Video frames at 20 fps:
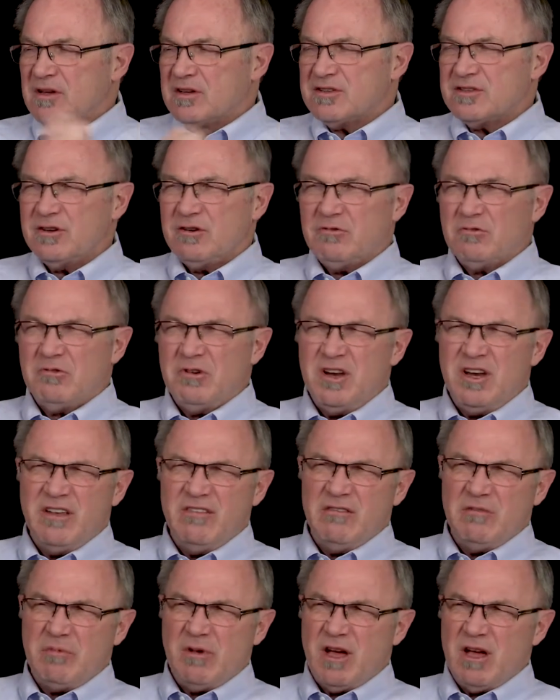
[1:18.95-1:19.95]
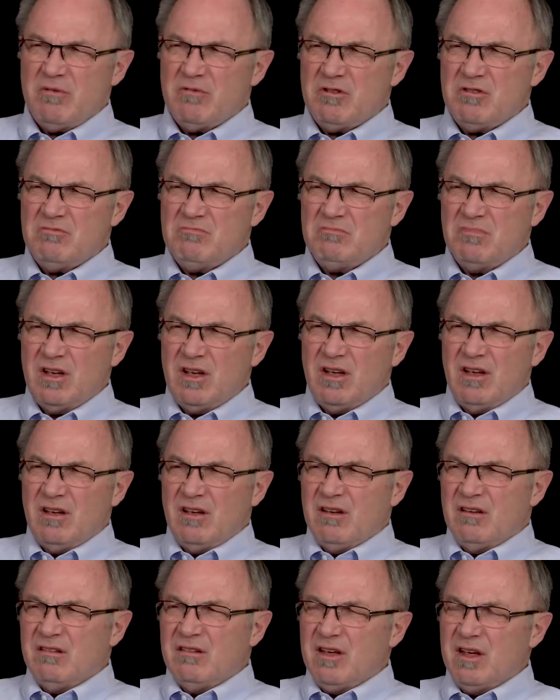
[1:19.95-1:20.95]
So reading the Bible,
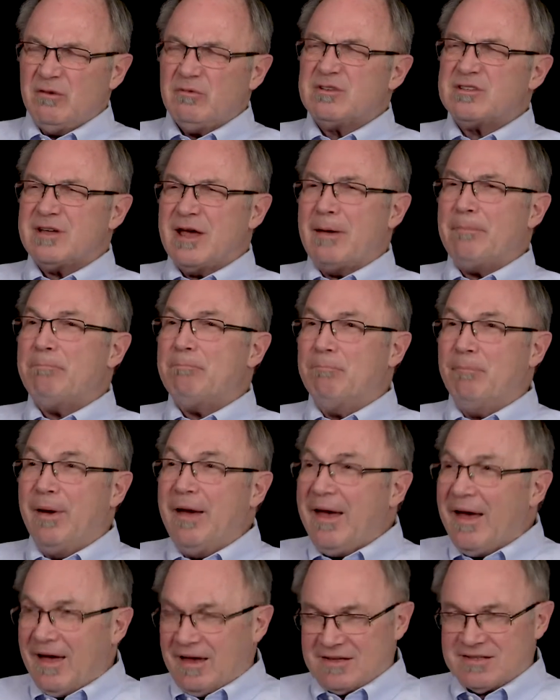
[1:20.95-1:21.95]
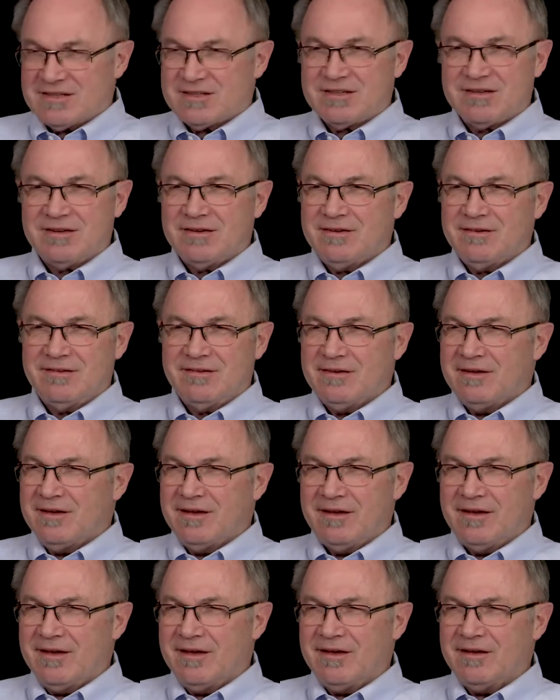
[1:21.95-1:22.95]
it was at best
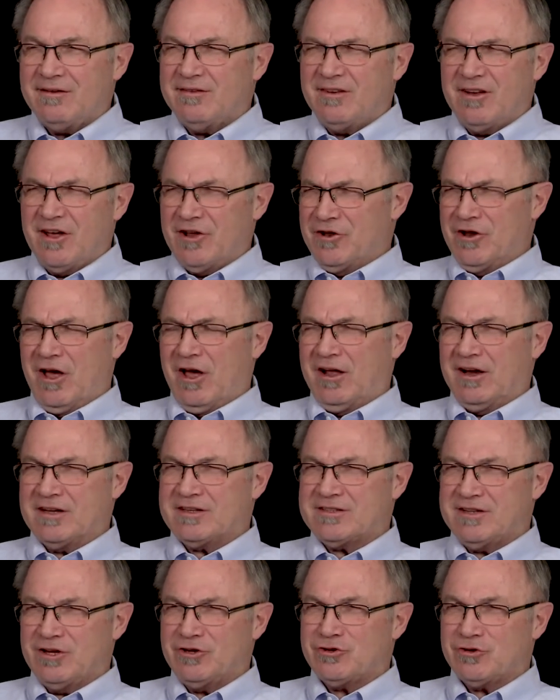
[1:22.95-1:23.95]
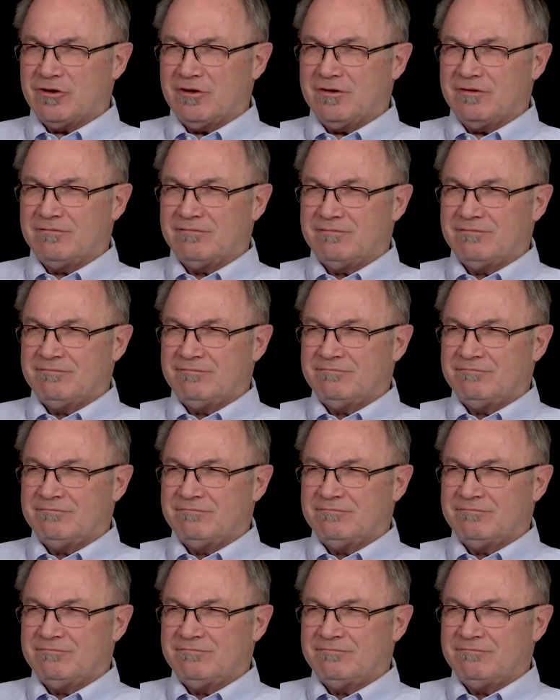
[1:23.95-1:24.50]
a non-essential,